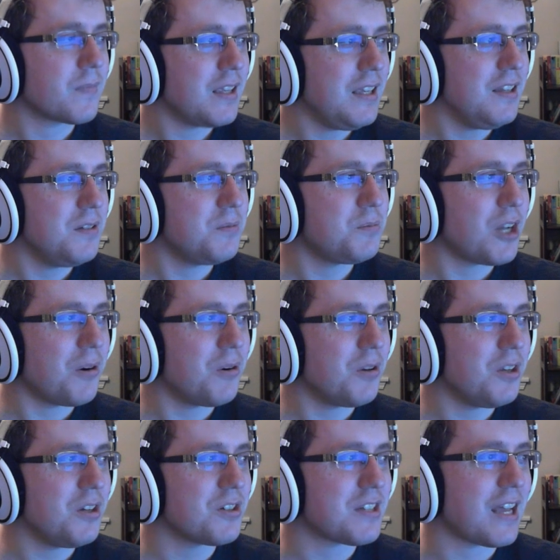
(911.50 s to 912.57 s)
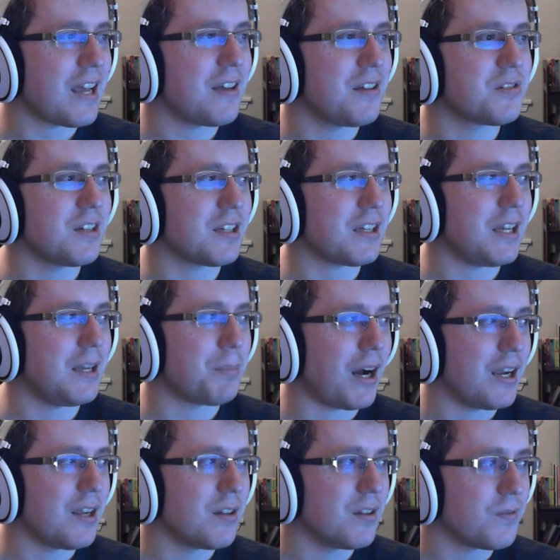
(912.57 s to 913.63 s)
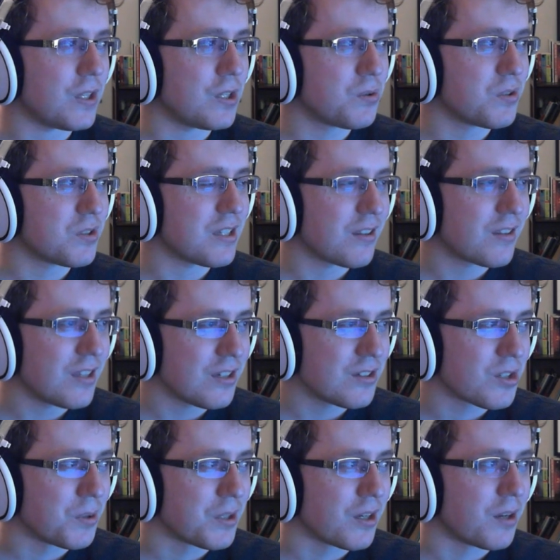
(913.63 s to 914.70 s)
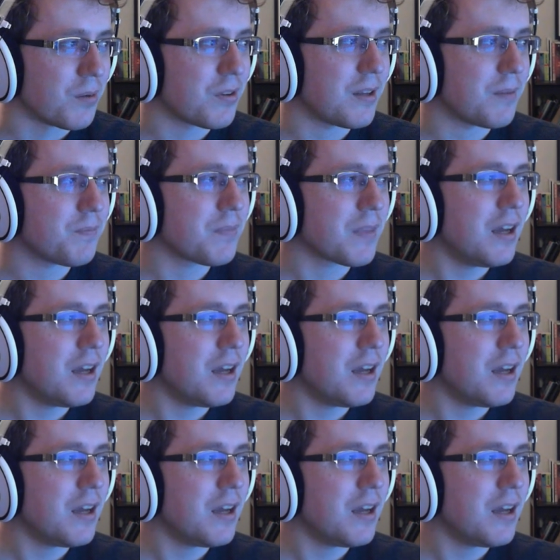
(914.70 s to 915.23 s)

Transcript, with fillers: He generally just has like a pile of interesting things going on with him.